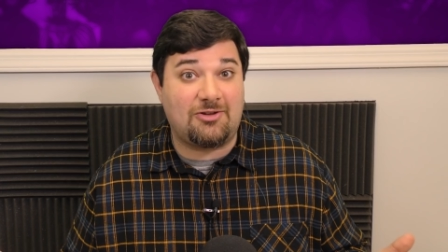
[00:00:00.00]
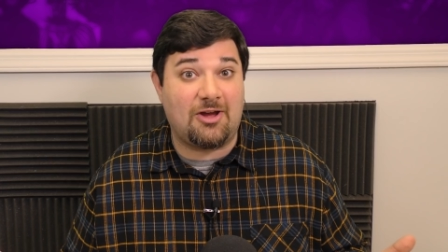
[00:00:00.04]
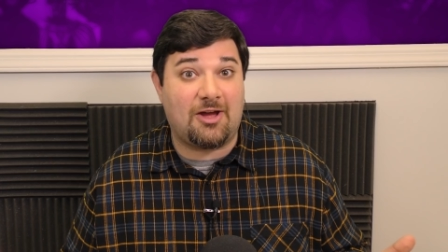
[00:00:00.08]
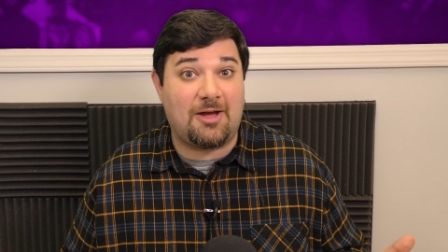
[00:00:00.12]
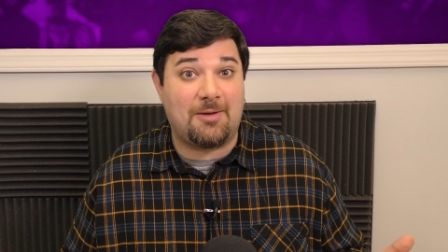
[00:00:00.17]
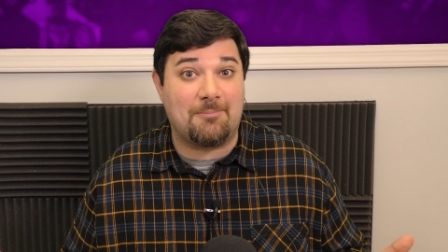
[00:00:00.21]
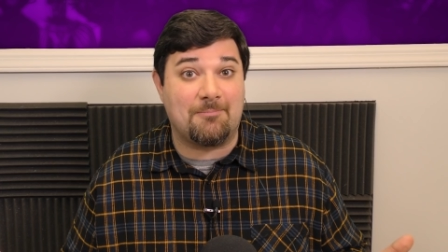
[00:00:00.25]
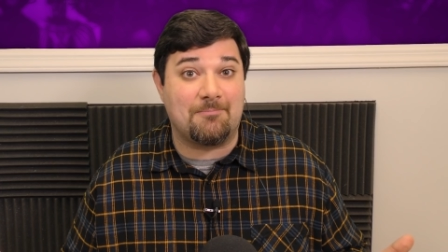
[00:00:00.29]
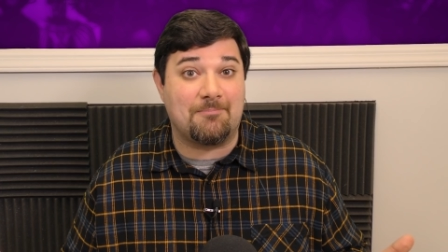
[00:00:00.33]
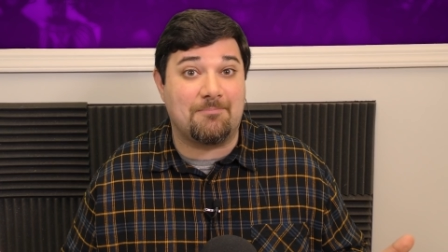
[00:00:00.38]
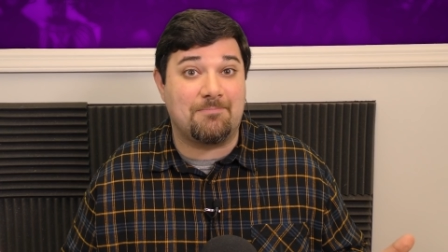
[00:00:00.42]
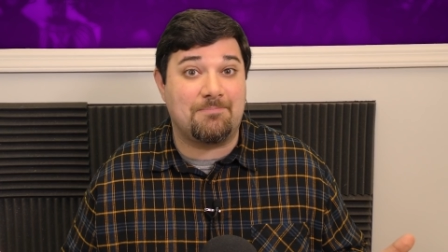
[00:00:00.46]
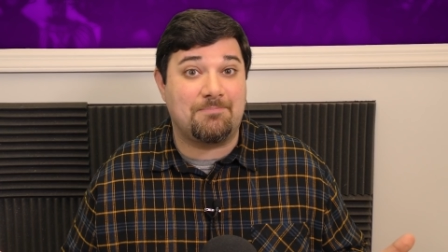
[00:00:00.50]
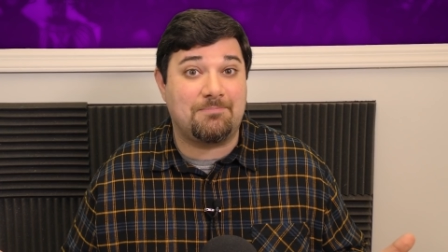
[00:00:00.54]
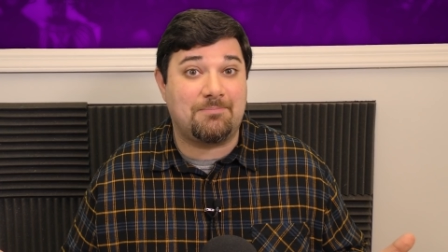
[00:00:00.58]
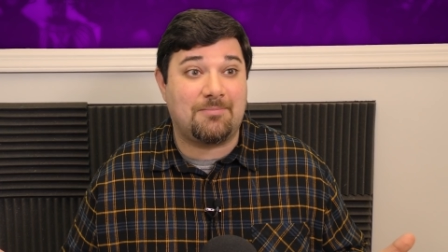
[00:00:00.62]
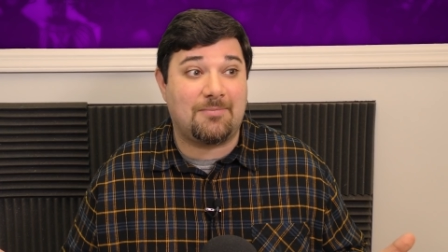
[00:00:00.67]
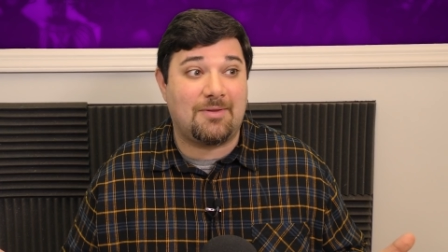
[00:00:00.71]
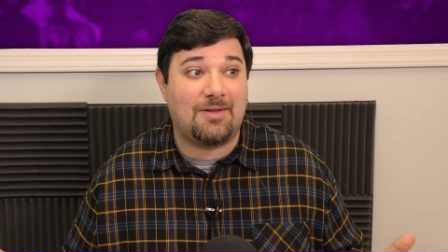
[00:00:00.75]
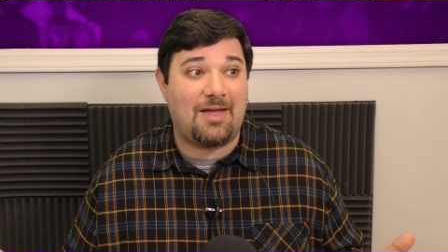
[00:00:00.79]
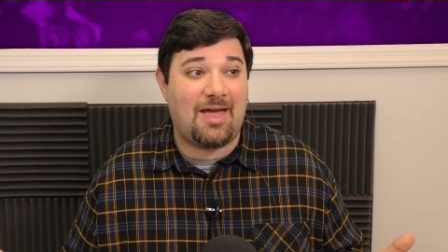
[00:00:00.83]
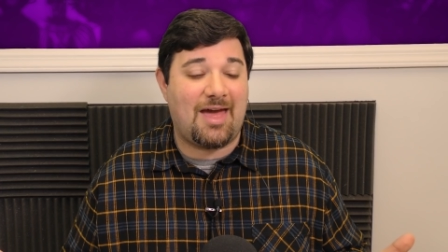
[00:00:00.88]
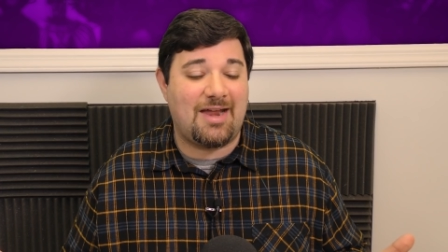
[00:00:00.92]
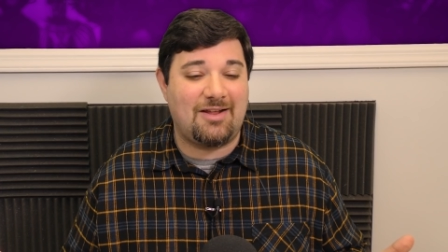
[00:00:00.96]
dumb.
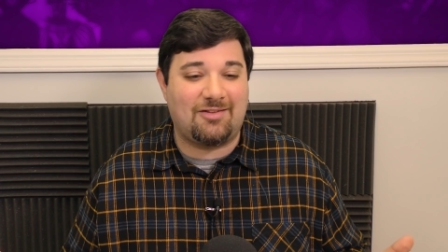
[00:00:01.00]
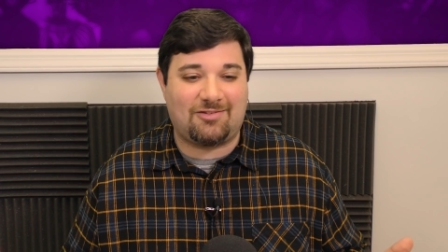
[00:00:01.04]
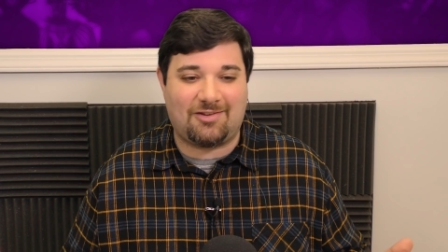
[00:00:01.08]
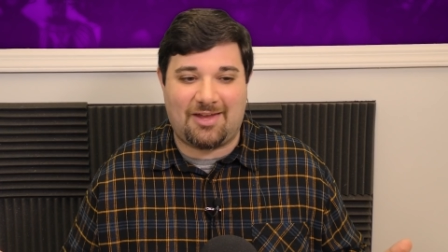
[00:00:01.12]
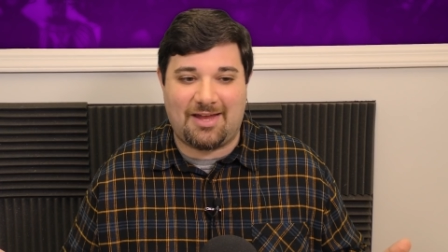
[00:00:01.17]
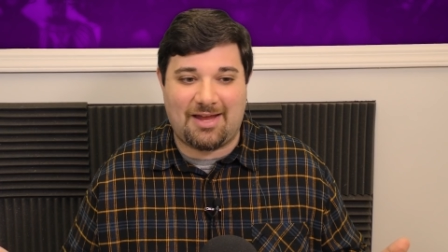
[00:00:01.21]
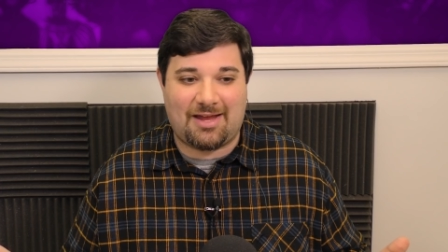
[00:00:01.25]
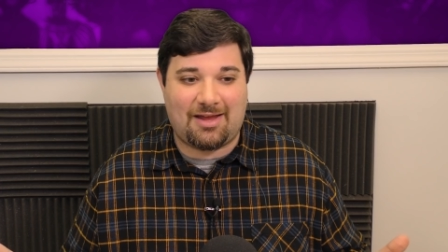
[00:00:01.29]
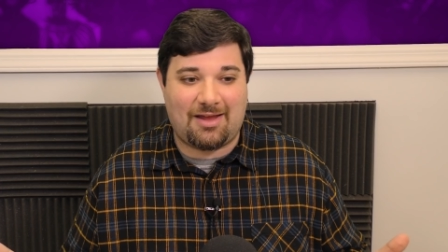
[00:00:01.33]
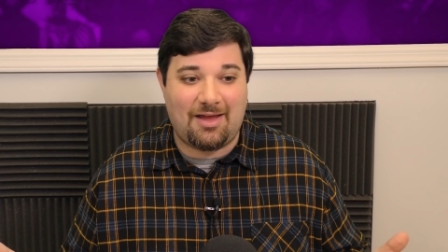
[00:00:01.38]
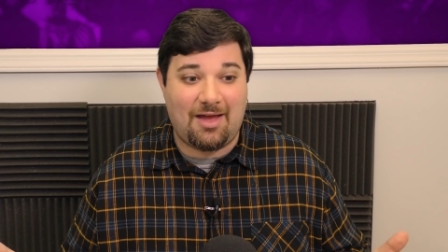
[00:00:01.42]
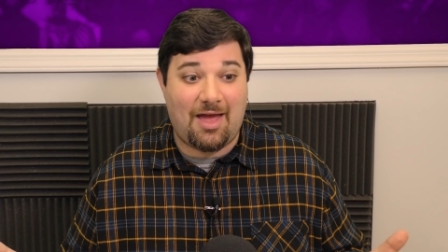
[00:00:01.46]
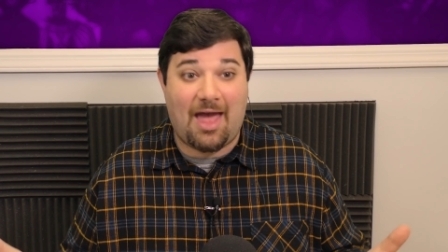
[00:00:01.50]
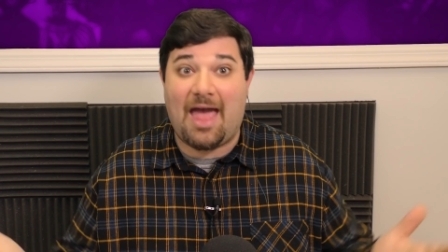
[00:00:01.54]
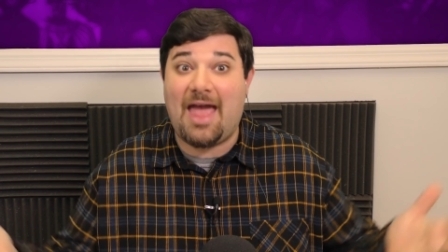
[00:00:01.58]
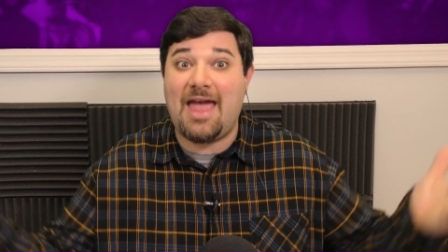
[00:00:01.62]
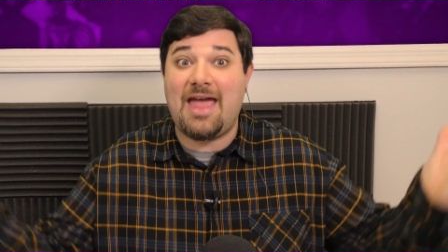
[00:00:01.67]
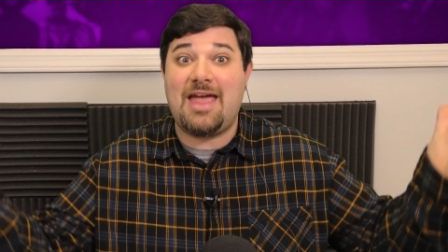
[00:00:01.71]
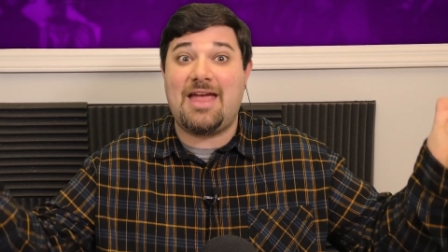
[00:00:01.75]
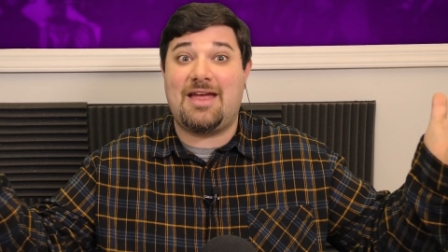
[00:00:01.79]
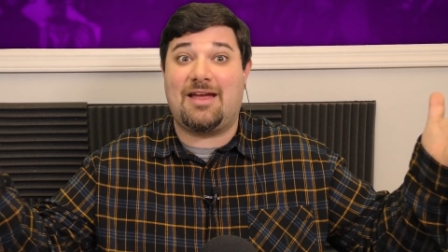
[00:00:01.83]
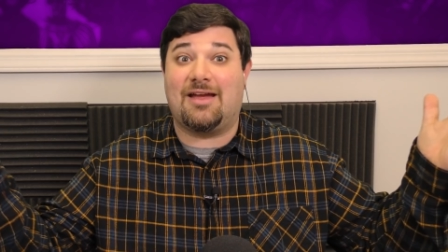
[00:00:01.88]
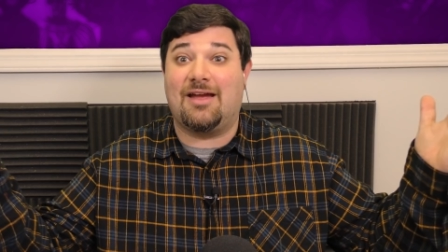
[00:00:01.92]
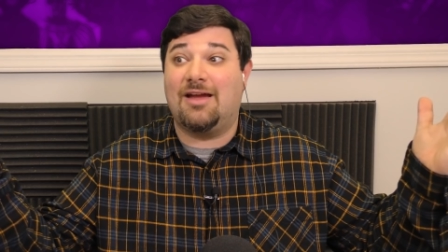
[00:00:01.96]
Yeah. And it's like,
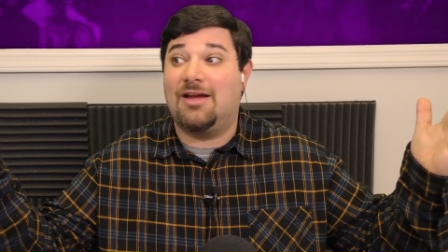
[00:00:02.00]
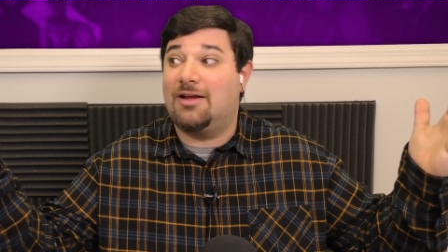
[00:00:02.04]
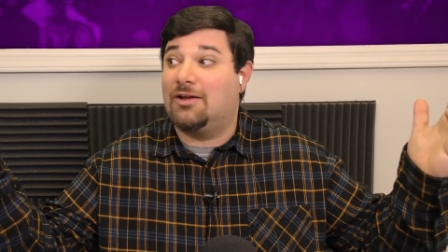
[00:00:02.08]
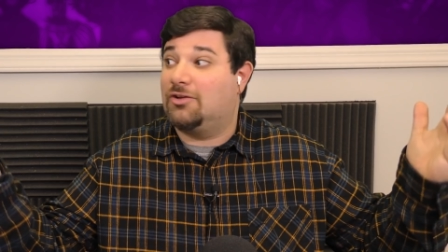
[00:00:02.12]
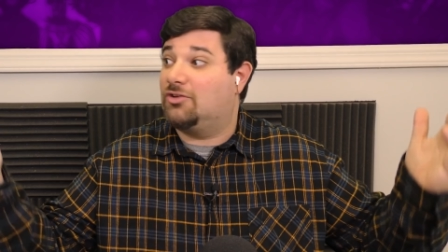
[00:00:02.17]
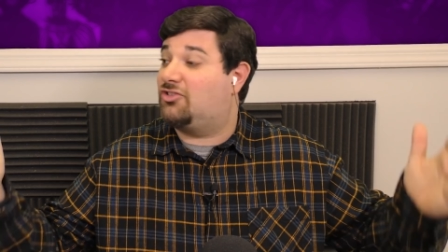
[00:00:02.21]
hey,